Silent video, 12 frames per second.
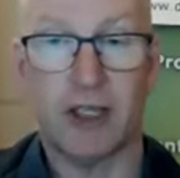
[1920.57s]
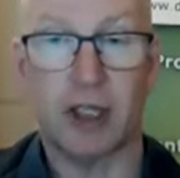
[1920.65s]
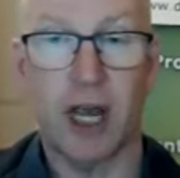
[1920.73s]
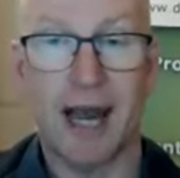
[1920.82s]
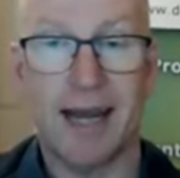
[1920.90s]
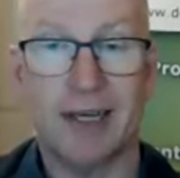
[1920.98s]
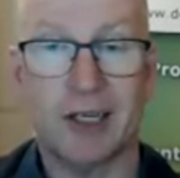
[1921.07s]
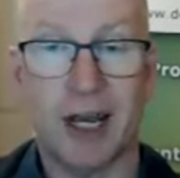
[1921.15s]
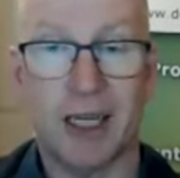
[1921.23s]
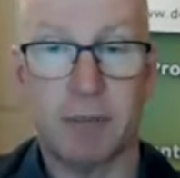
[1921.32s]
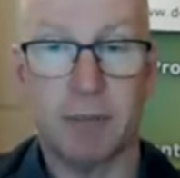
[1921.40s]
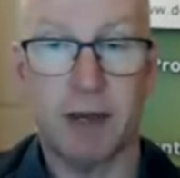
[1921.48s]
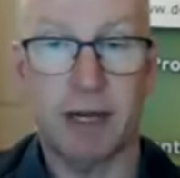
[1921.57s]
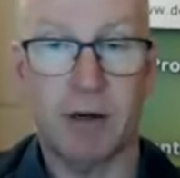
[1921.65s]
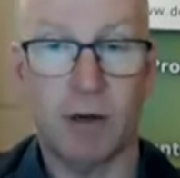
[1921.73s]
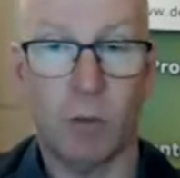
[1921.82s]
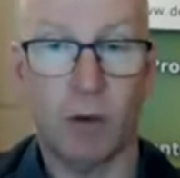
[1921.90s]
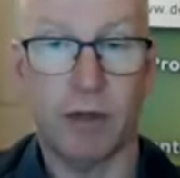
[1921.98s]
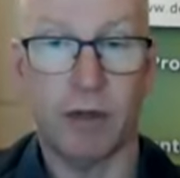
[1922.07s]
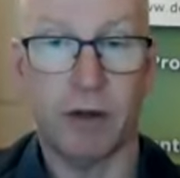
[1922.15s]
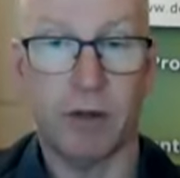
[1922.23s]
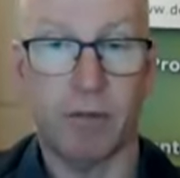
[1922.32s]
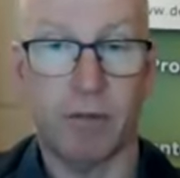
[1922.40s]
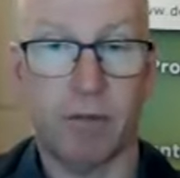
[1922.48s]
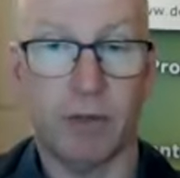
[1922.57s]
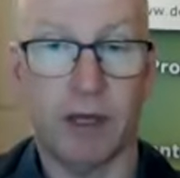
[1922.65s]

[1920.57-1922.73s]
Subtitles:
challenge has been with the